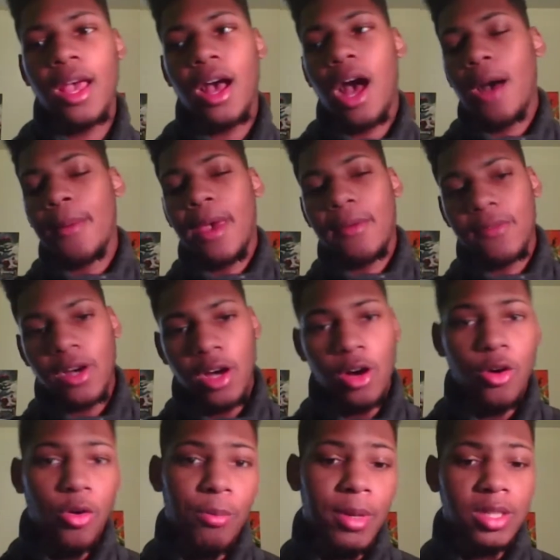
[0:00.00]
I'm gonna have a
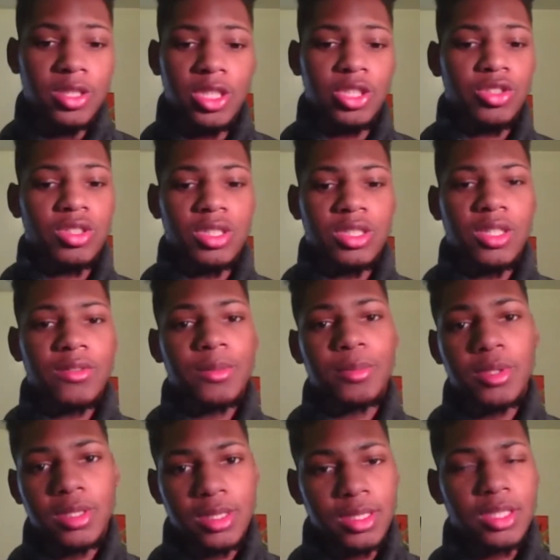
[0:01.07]
whole bunch of interesting stuff to
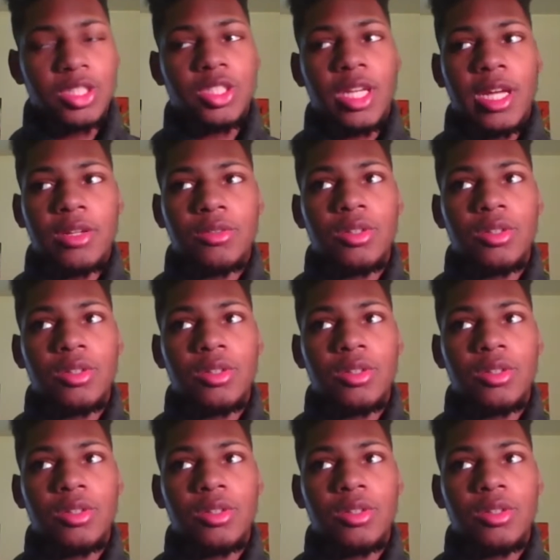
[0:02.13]
bring to this channel.